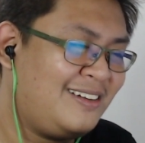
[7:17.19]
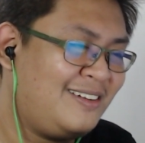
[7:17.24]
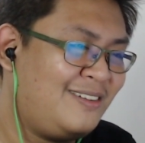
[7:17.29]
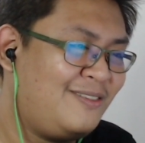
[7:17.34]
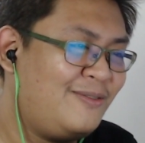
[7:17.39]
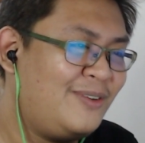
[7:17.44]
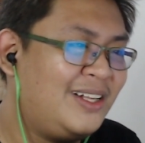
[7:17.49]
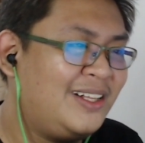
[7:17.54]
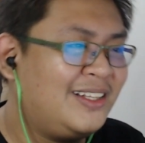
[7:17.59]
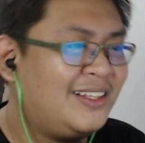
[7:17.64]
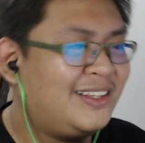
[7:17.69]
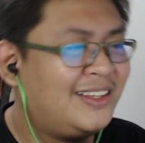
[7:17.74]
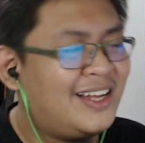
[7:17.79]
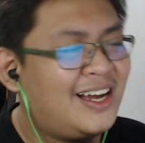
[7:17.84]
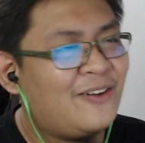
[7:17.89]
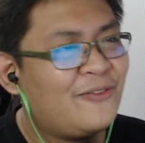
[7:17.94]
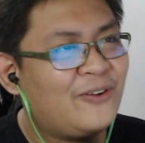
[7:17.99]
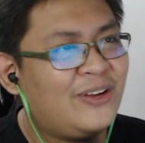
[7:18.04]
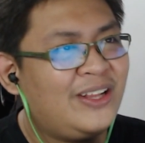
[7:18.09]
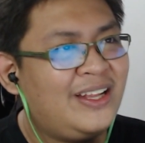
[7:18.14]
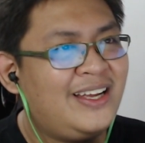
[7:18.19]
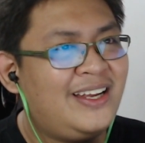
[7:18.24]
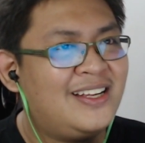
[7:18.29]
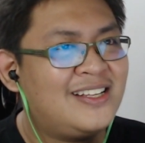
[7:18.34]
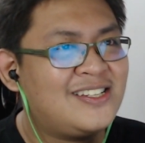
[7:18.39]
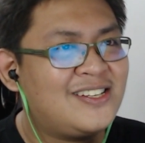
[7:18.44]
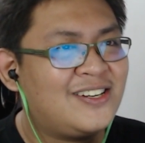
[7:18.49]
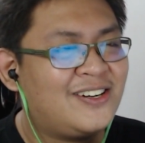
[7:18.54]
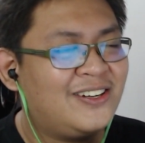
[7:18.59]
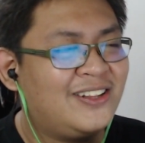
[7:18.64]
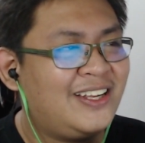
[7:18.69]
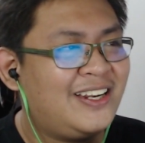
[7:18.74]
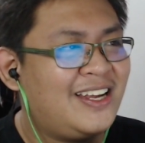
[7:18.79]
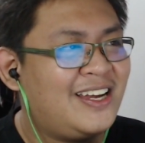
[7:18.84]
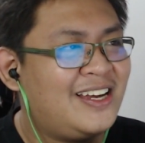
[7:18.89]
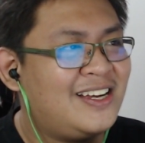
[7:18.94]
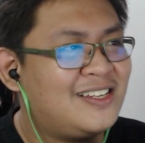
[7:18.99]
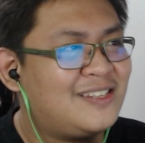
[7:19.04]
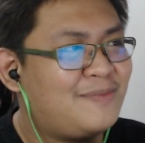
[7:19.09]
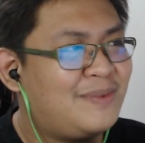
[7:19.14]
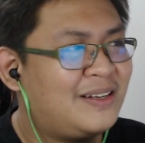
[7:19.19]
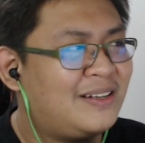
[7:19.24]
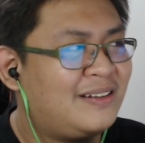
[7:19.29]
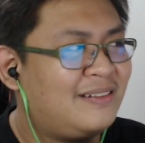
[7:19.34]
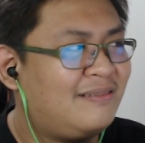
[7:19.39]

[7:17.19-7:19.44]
well, not really in its early days, but,